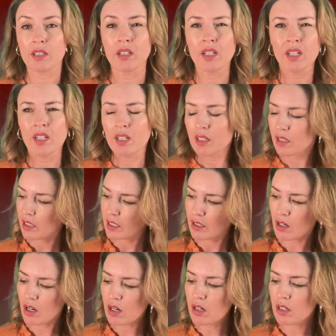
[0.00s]
you think,
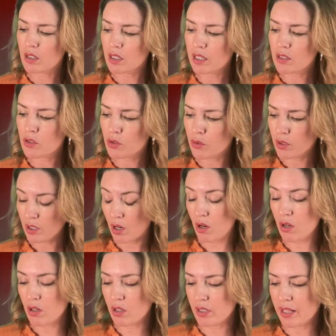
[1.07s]
that toy,
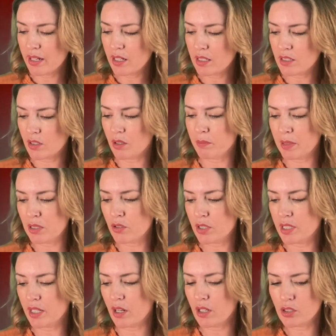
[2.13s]
that hasn't got
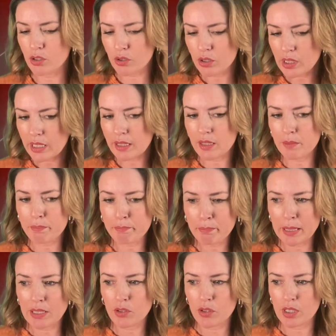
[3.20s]
batteries and I should get the
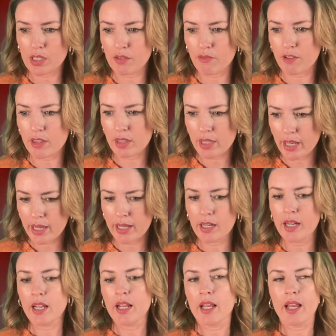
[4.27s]
batteries for that.
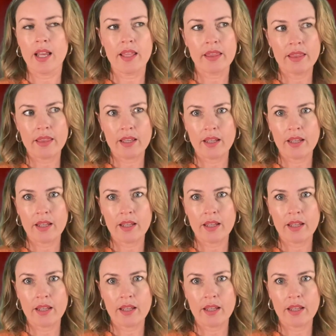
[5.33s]
And